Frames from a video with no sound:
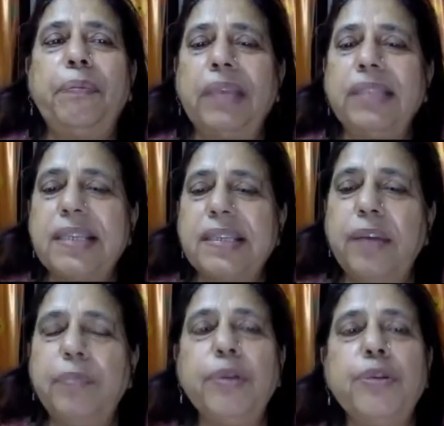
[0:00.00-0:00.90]
Just
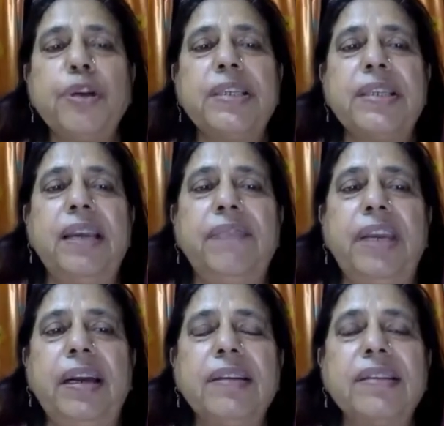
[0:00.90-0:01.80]
unmute yourself
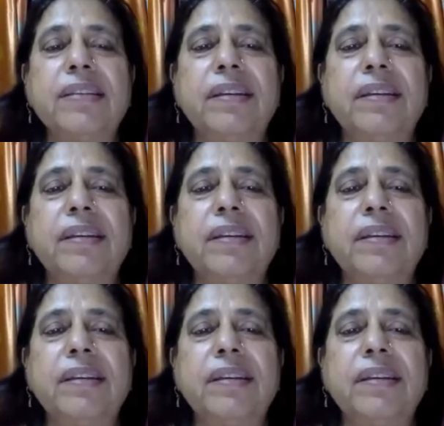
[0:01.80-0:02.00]
and ask.